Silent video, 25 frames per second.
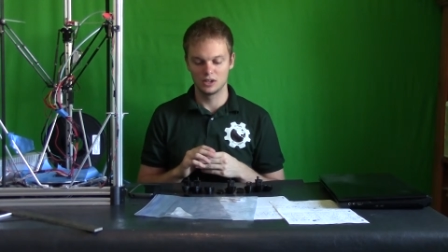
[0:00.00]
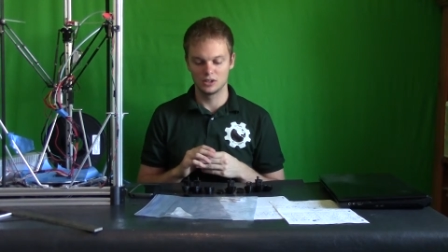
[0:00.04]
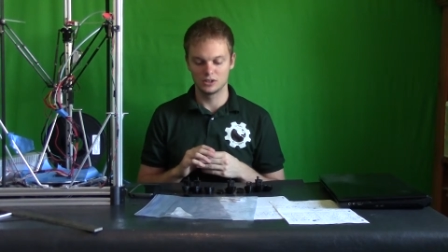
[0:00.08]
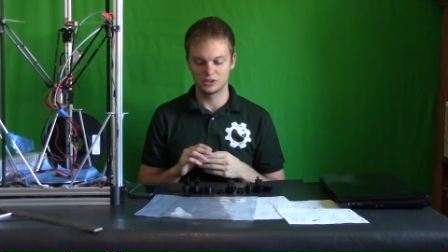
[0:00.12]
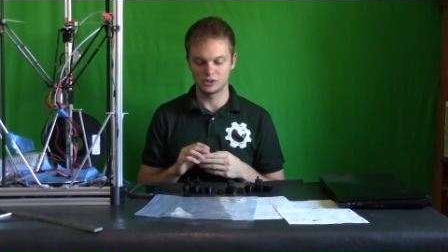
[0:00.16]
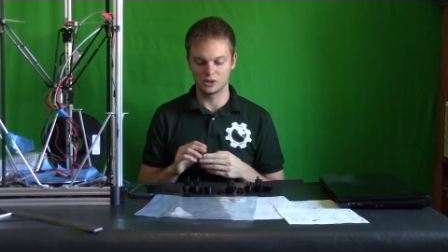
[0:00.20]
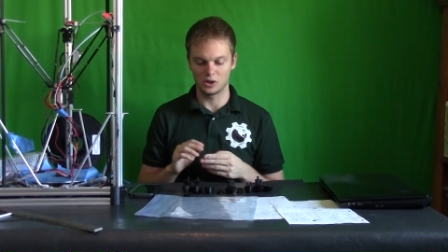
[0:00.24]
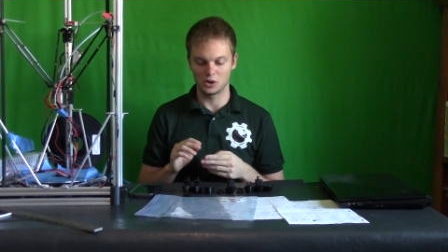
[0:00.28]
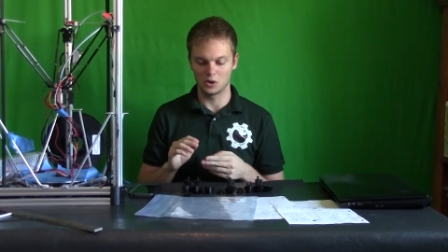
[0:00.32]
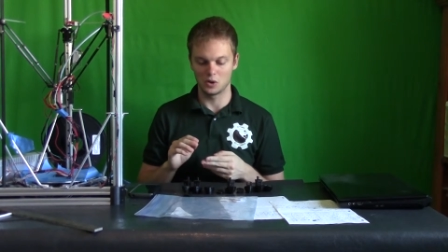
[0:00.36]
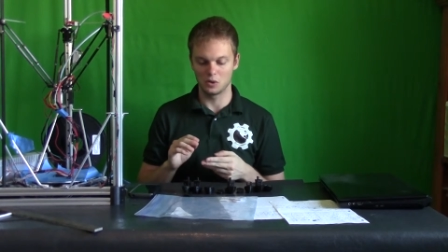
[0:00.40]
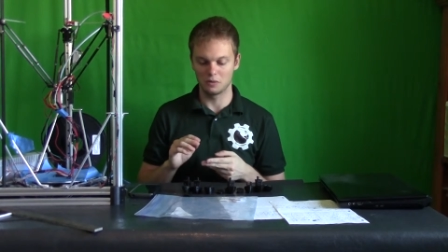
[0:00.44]

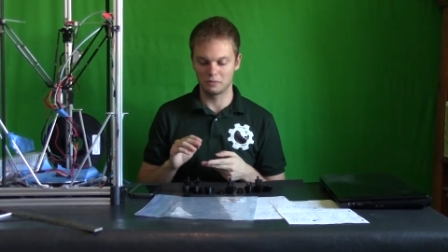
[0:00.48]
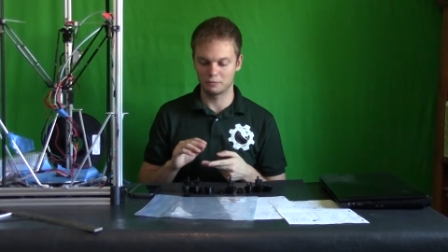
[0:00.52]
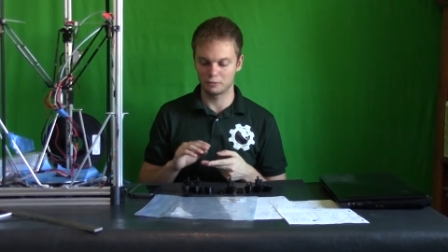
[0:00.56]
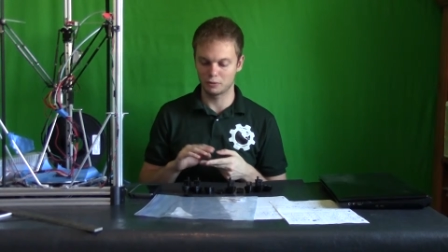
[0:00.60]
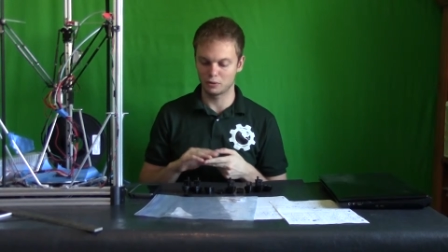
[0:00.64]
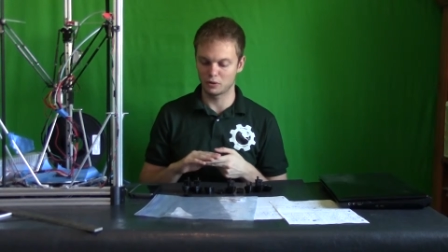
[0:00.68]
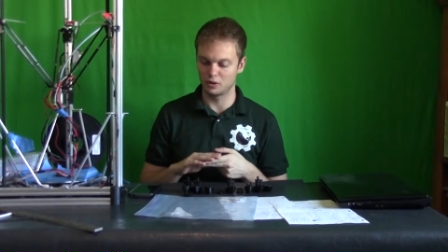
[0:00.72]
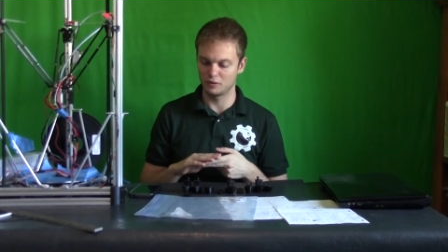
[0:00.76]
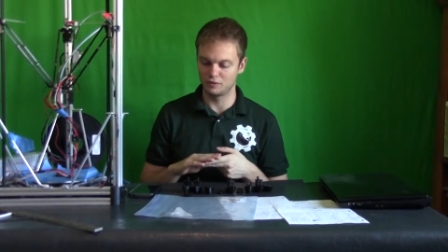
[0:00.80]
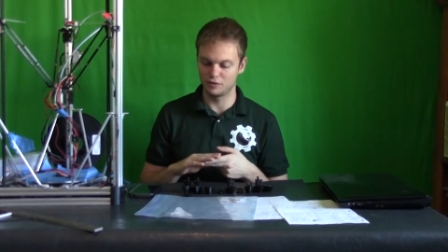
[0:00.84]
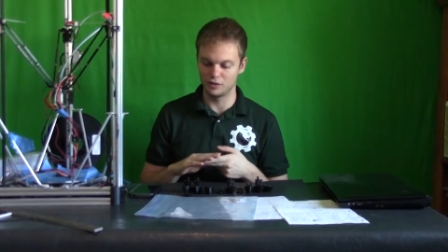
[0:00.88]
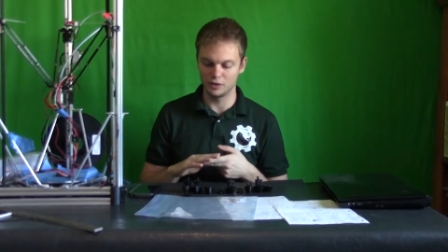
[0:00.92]
So of
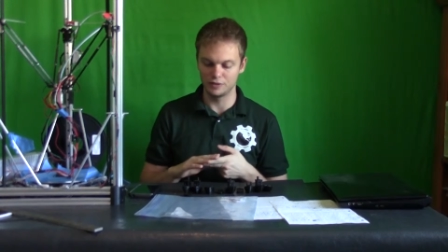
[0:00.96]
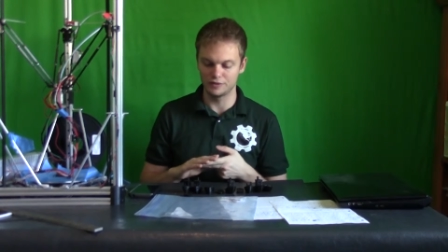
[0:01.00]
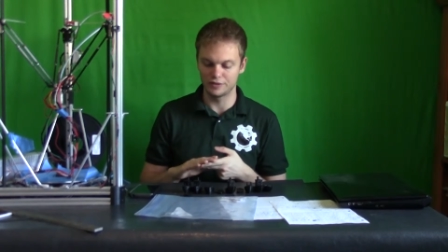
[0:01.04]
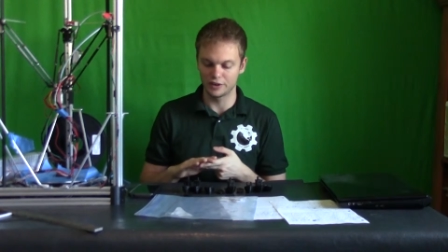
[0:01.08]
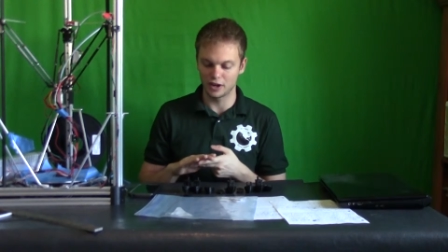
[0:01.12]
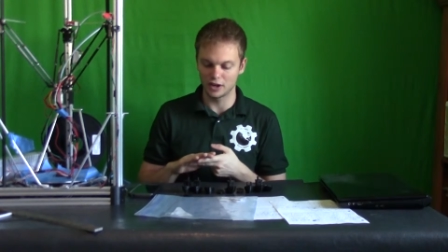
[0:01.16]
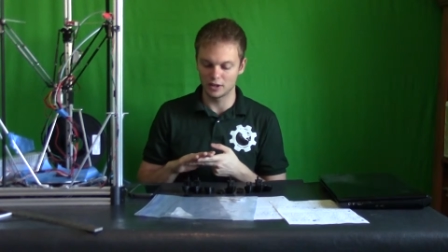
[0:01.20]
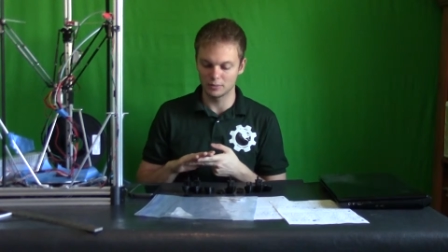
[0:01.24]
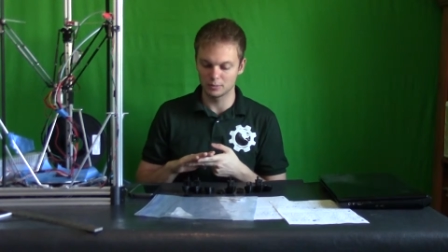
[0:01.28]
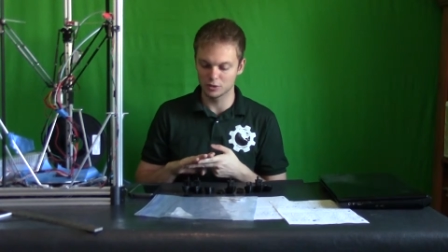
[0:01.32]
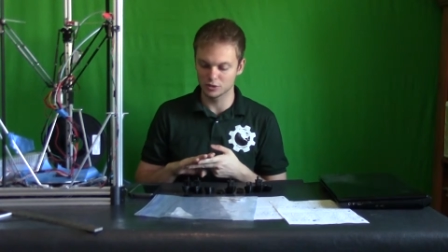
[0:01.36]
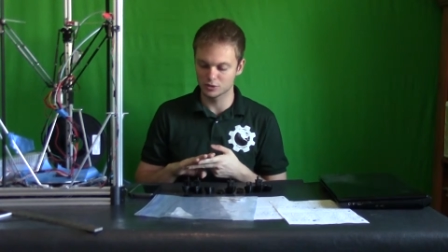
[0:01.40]
course, a few
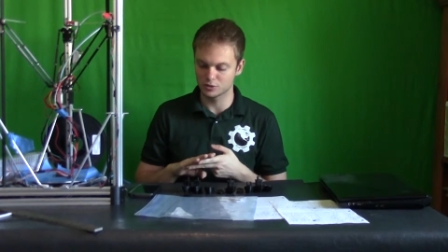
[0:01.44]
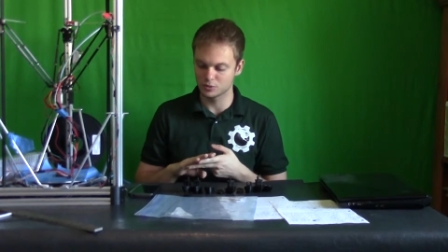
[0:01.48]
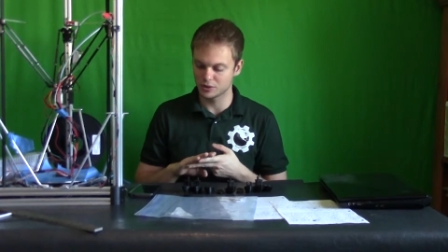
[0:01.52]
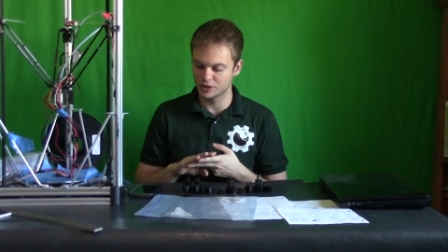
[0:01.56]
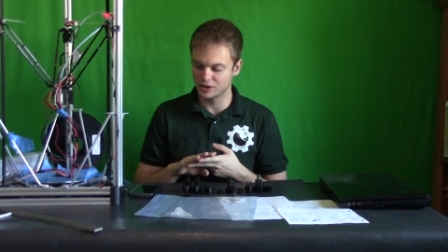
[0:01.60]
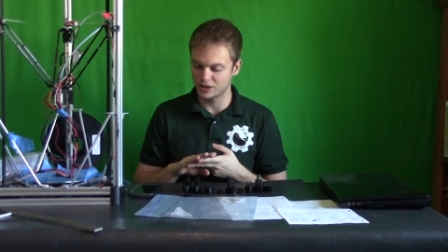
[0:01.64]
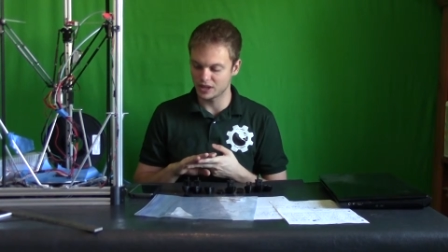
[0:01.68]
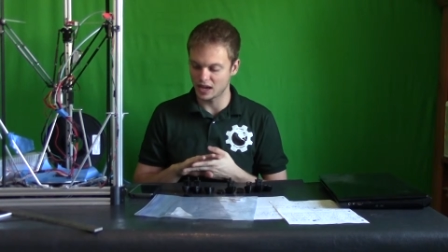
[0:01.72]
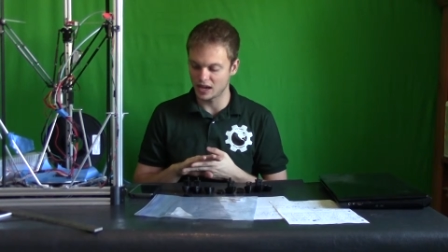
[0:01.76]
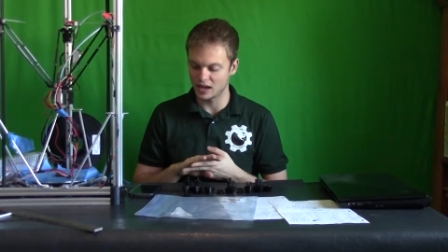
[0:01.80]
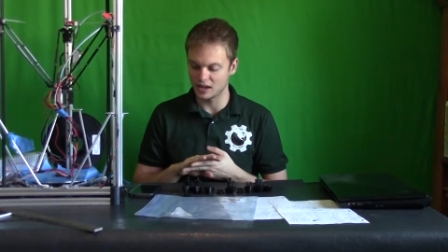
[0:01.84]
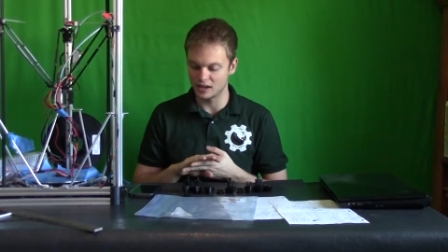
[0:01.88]
variables
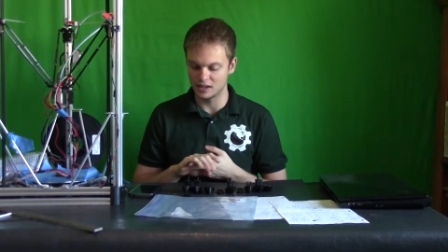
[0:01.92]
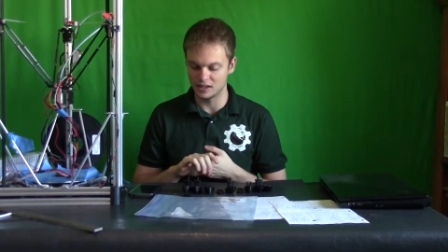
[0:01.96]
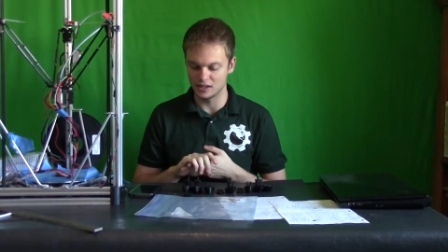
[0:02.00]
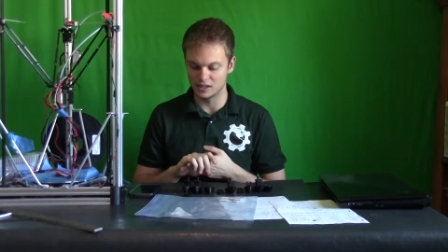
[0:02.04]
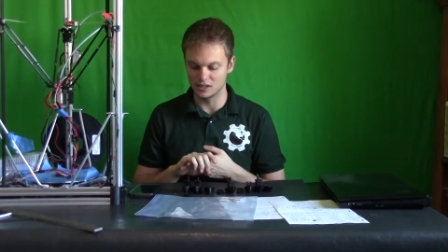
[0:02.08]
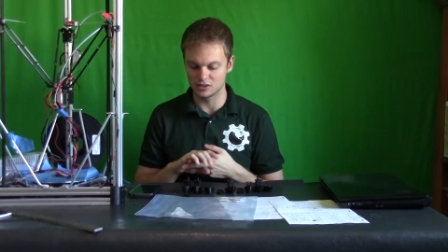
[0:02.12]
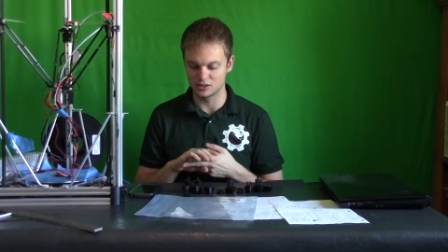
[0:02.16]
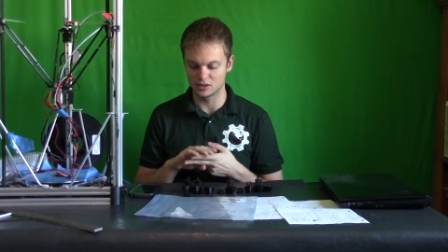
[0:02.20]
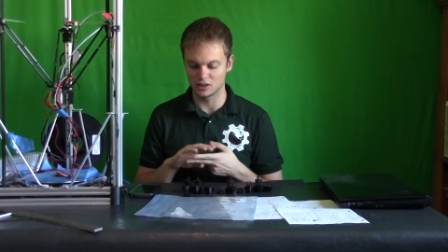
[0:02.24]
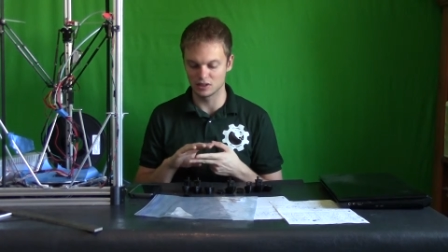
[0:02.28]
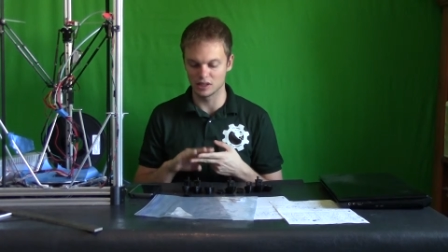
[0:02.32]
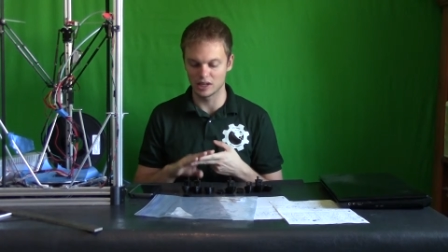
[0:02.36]
with that
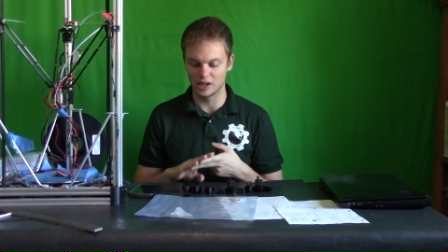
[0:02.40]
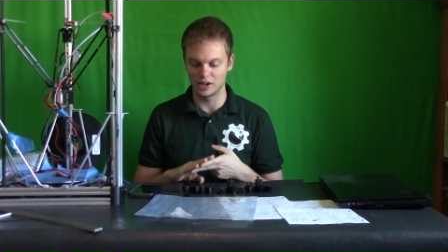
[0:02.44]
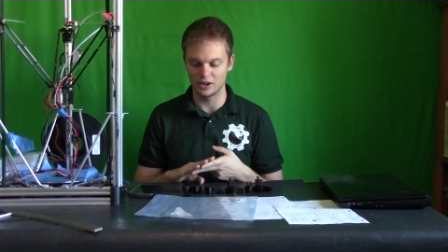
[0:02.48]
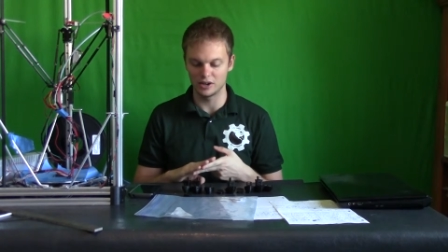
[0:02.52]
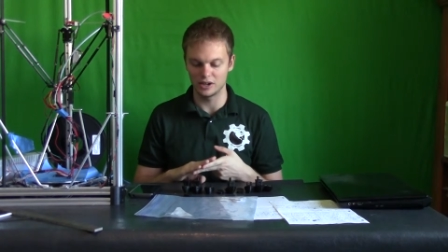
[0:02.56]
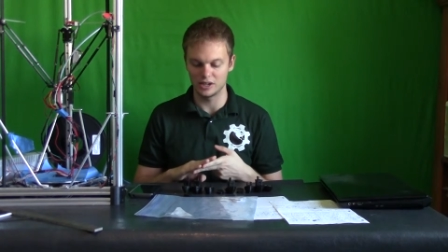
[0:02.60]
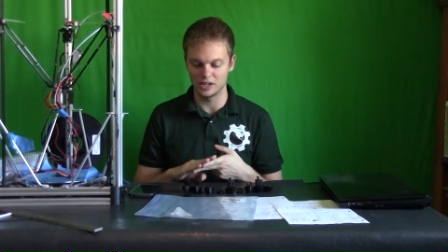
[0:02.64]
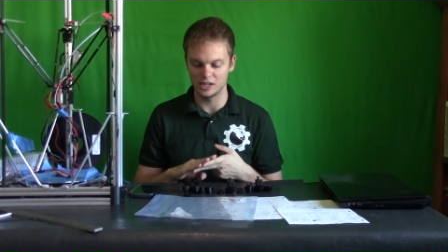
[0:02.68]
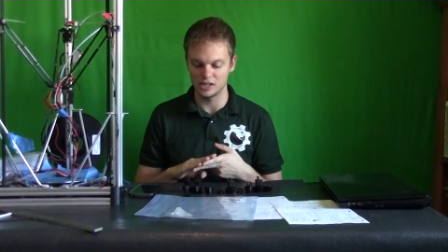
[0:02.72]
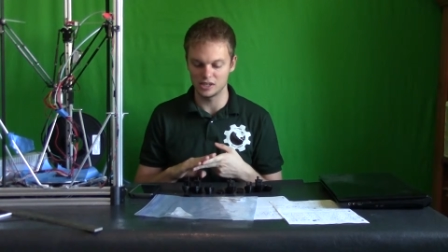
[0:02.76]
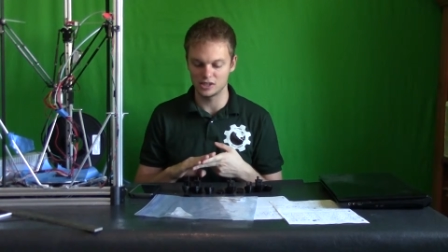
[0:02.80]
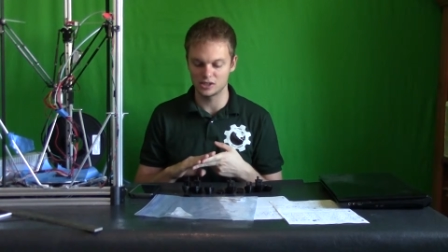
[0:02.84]
is the
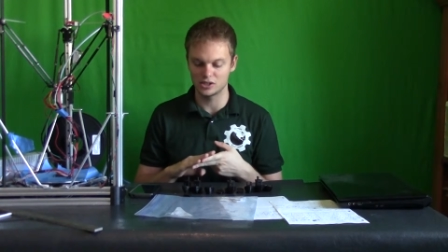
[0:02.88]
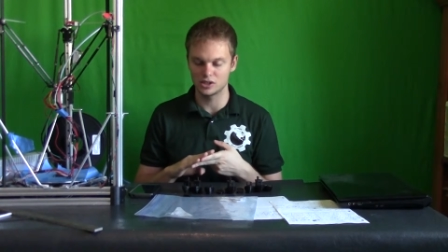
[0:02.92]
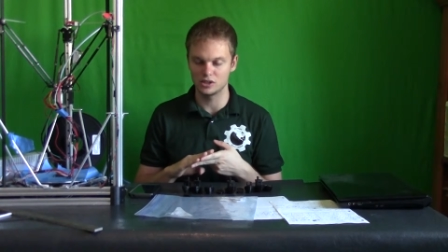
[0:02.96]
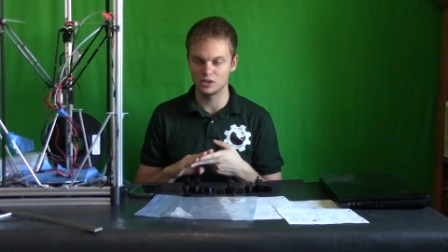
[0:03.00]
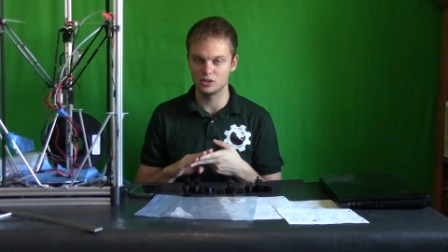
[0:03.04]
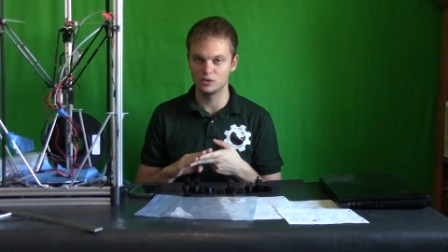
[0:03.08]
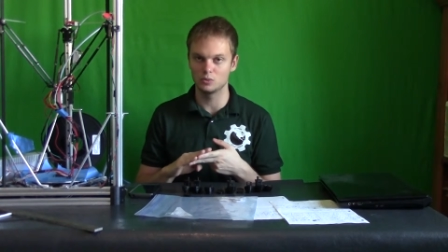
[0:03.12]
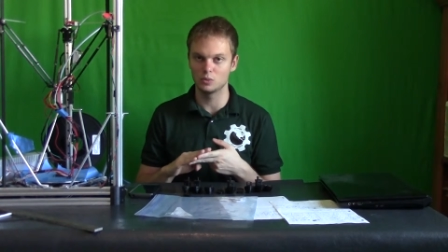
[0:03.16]
layer adhesion